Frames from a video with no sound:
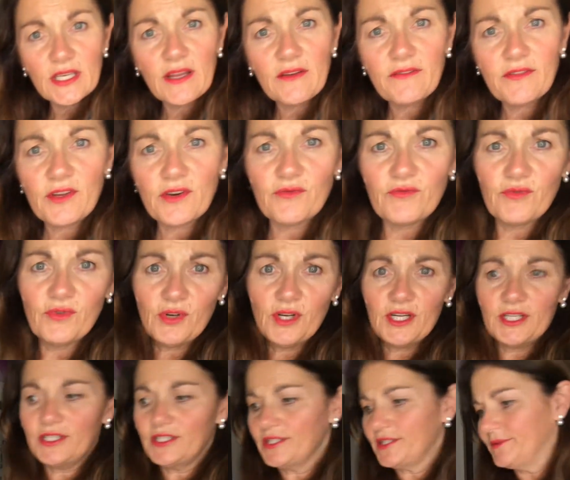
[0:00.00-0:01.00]
love their
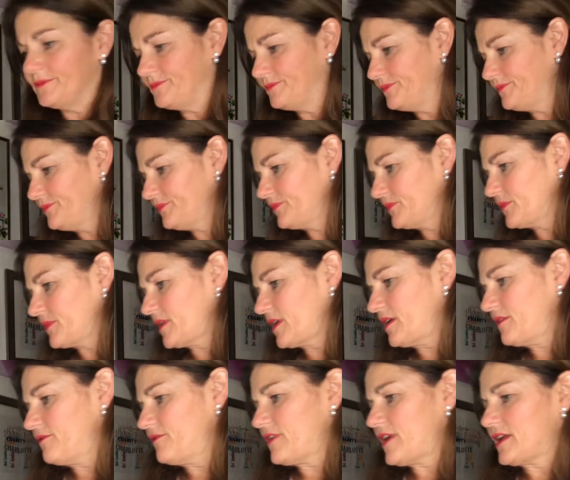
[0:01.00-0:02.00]
rulers.
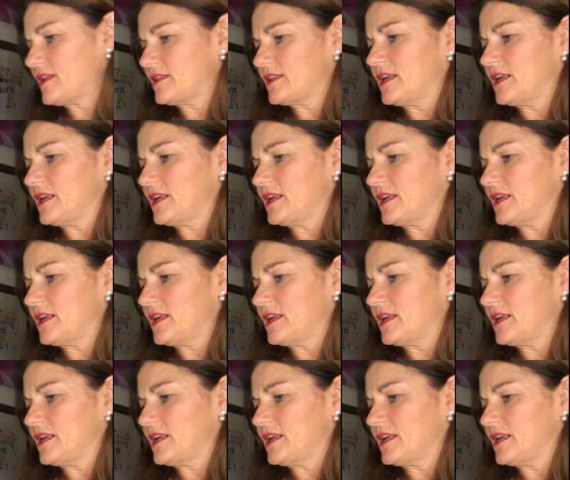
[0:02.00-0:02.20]
In fact, the